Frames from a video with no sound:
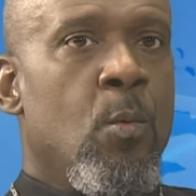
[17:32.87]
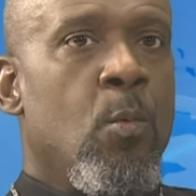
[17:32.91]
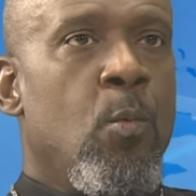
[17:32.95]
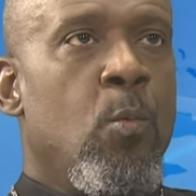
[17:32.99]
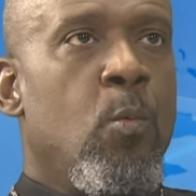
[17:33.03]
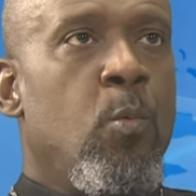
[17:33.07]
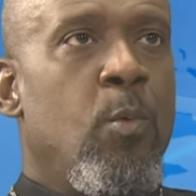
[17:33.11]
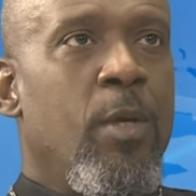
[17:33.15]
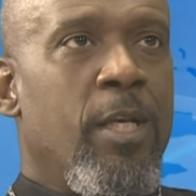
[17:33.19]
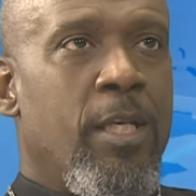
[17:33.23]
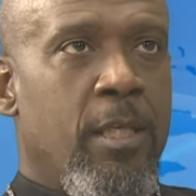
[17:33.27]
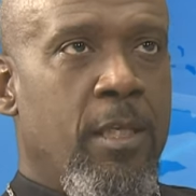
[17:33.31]

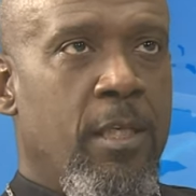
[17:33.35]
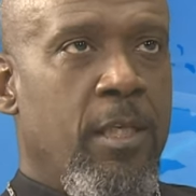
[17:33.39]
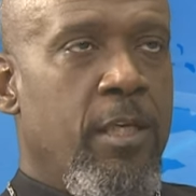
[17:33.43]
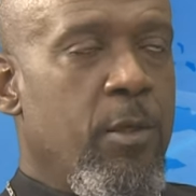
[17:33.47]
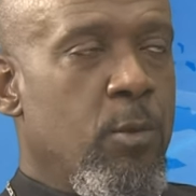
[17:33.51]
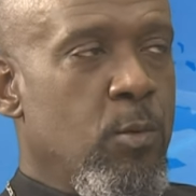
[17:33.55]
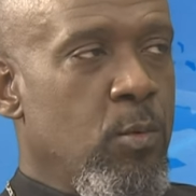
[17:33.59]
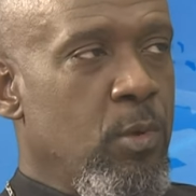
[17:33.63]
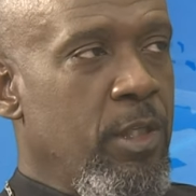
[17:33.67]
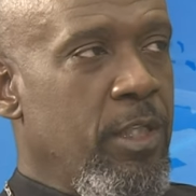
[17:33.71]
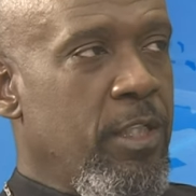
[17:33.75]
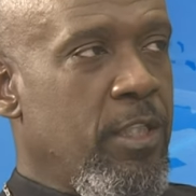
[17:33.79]
with
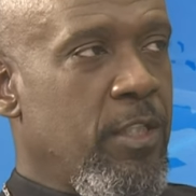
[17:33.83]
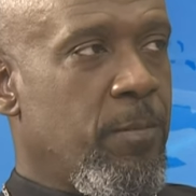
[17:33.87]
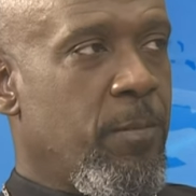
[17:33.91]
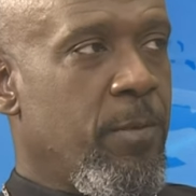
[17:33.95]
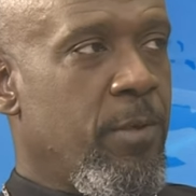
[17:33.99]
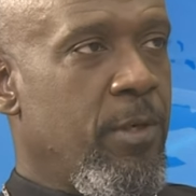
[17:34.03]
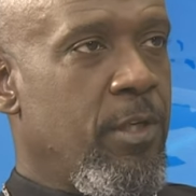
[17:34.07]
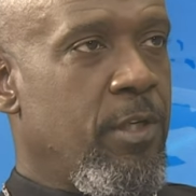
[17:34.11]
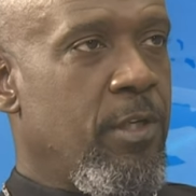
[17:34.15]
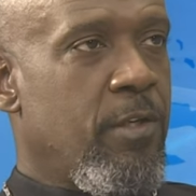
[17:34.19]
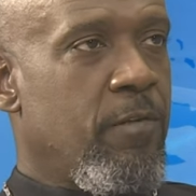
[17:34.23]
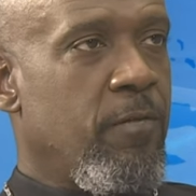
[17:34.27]
the Holy
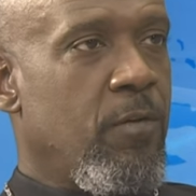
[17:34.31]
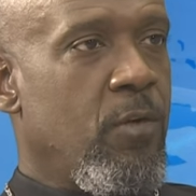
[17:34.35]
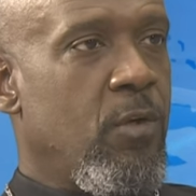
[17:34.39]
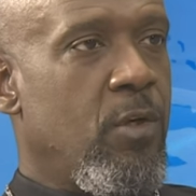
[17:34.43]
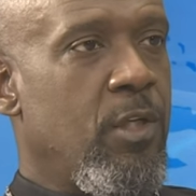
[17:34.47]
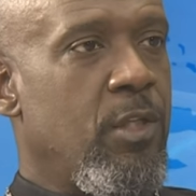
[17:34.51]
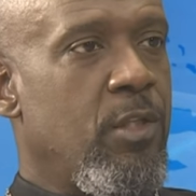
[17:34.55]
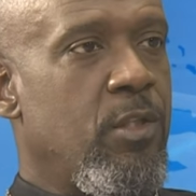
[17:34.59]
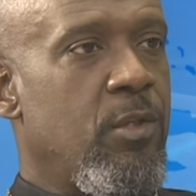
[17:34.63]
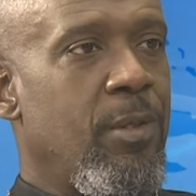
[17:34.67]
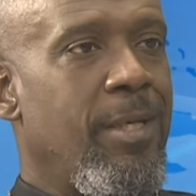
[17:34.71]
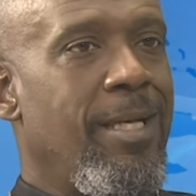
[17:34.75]
Spirit of
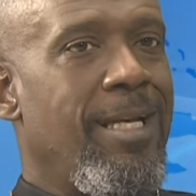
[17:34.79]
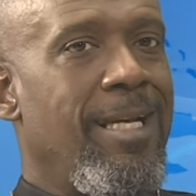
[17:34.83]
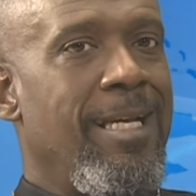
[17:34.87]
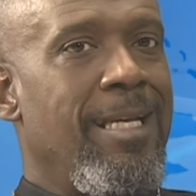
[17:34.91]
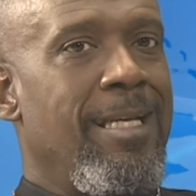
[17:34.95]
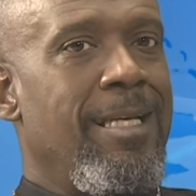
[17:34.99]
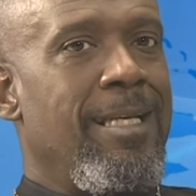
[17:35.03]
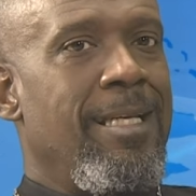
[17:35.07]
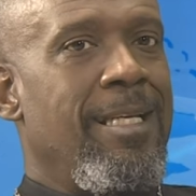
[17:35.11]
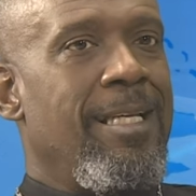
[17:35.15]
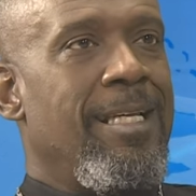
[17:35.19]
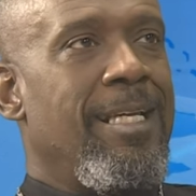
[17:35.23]
God to
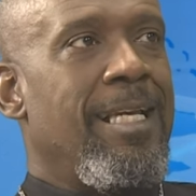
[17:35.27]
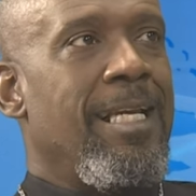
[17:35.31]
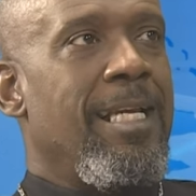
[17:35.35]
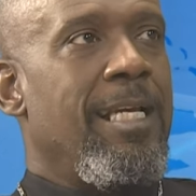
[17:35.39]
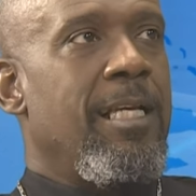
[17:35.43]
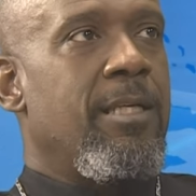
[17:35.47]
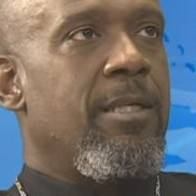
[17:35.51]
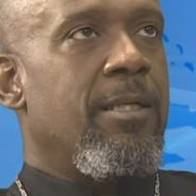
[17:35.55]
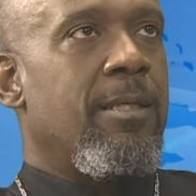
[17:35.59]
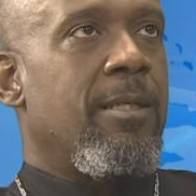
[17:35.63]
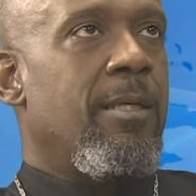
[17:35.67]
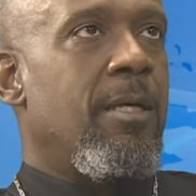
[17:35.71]

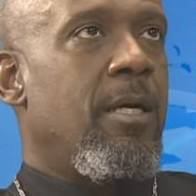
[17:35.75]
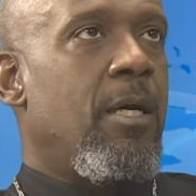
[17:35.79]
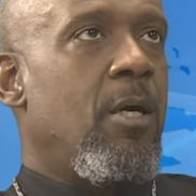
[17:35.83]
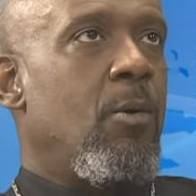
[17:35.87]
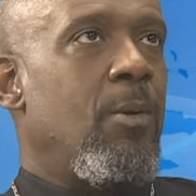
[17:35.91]
indicate